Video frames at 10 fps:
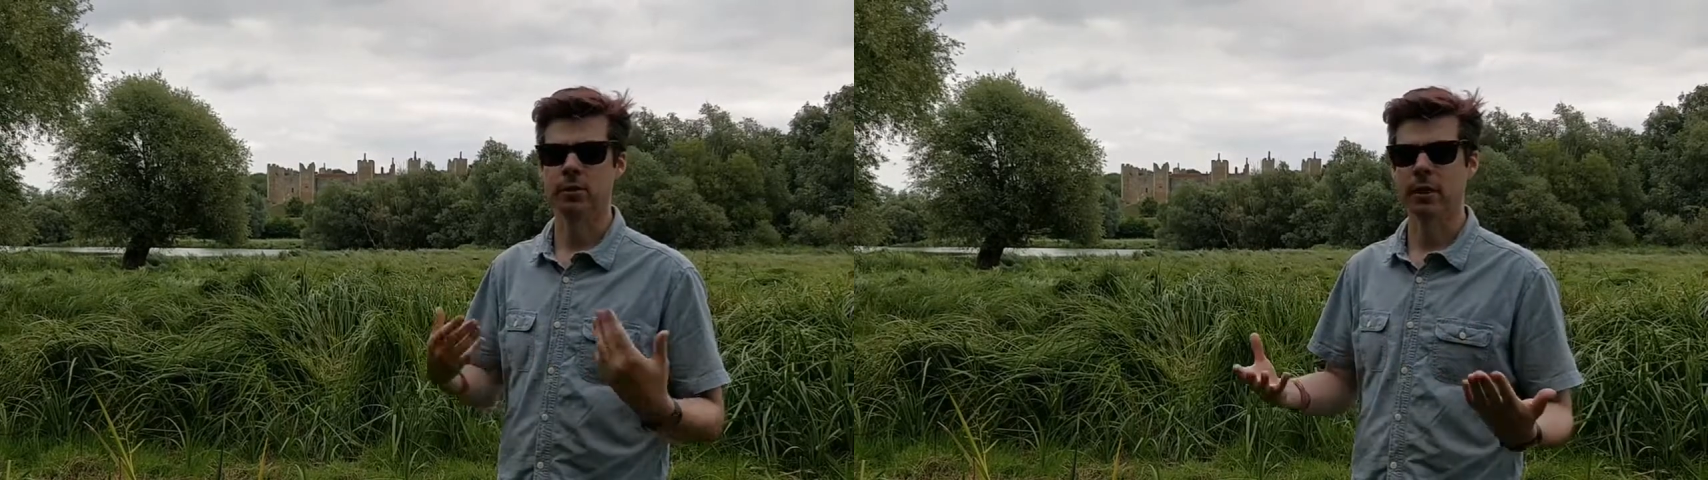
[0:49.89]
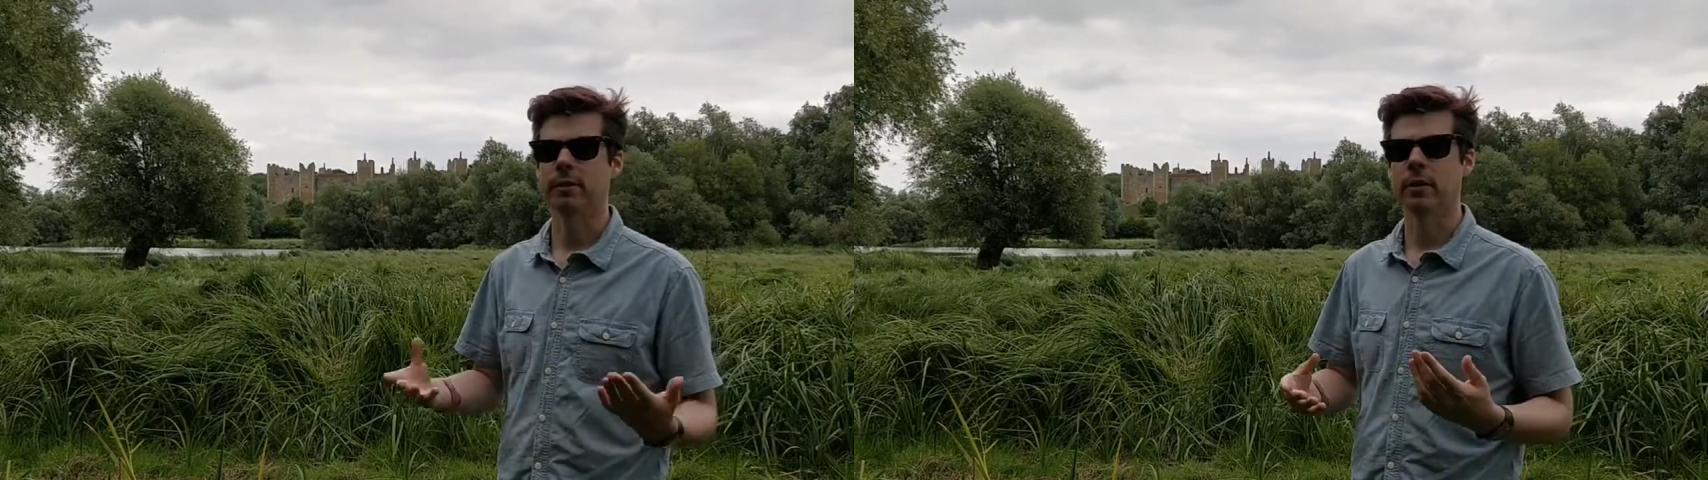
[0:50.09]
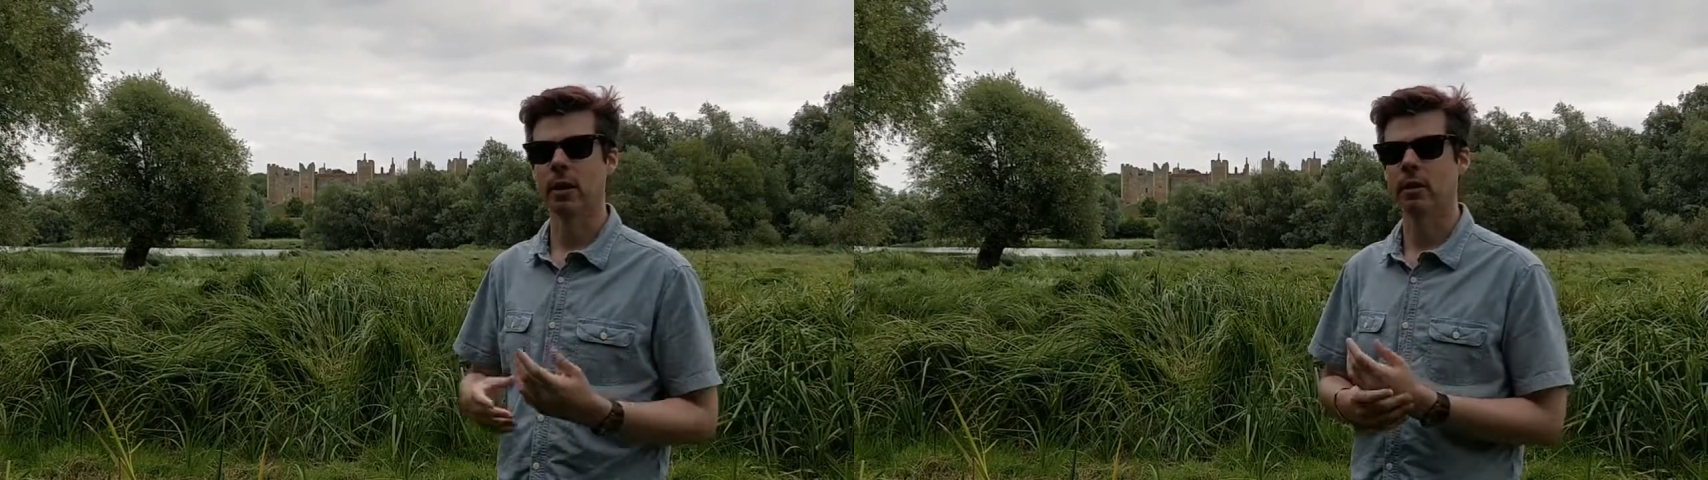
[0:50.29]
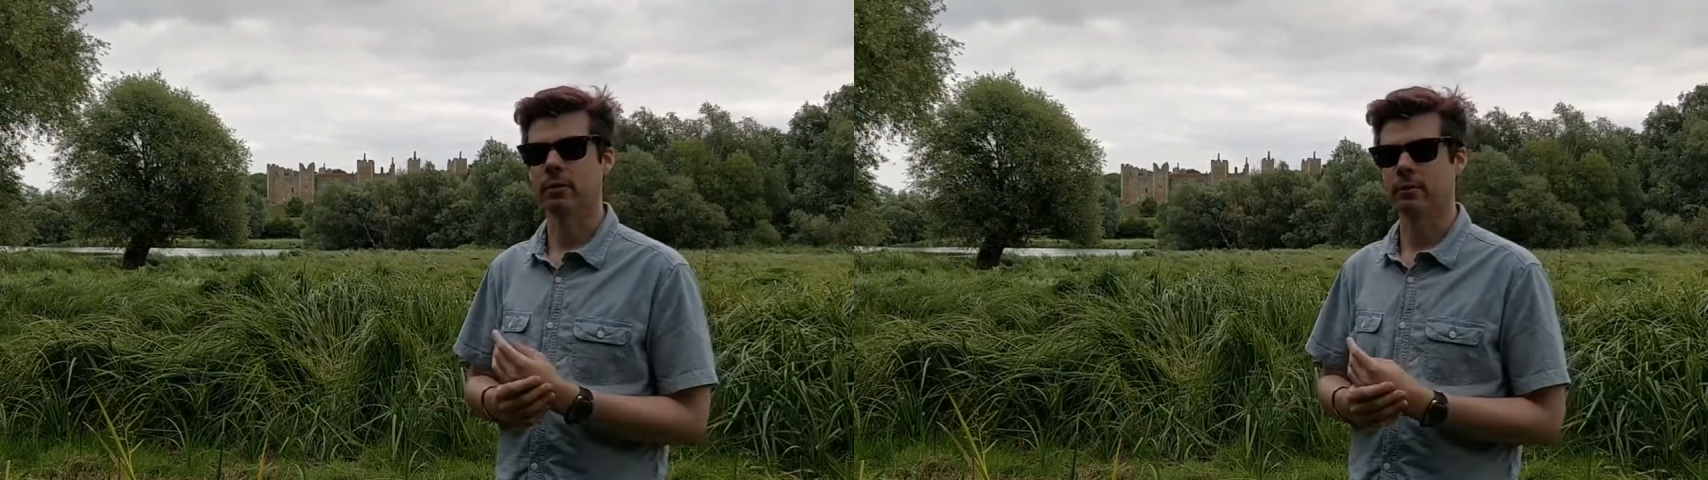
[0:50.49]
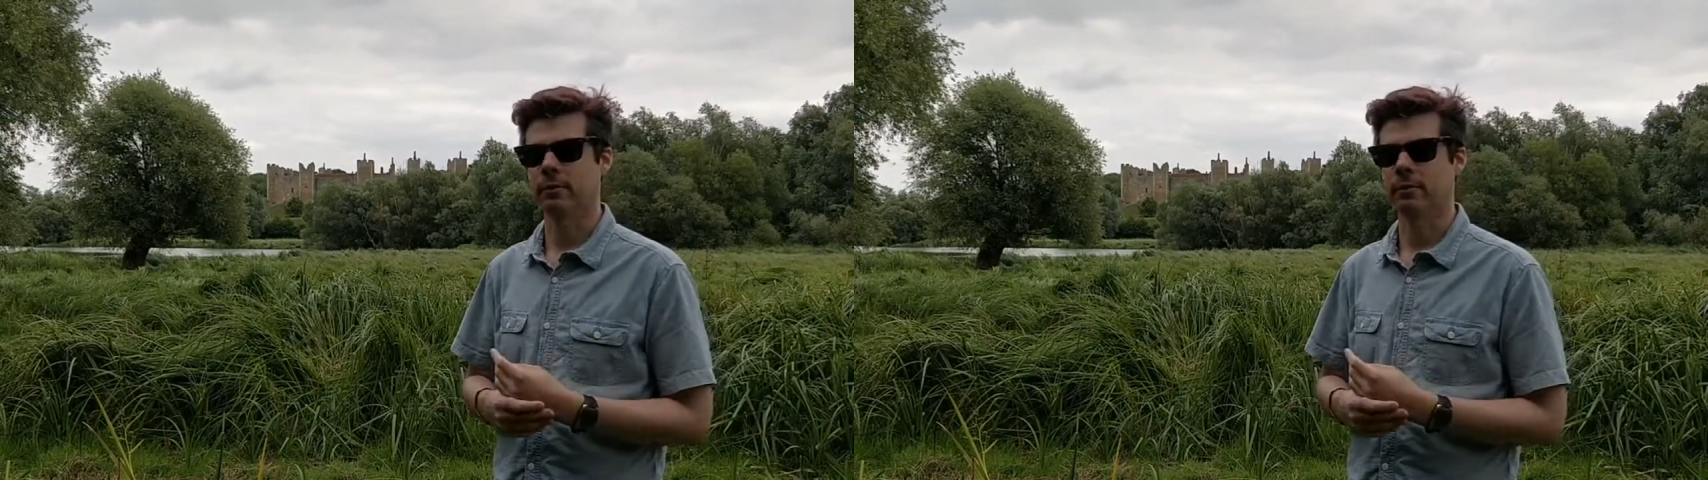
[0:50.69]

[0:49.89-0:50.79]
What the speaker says: you never know,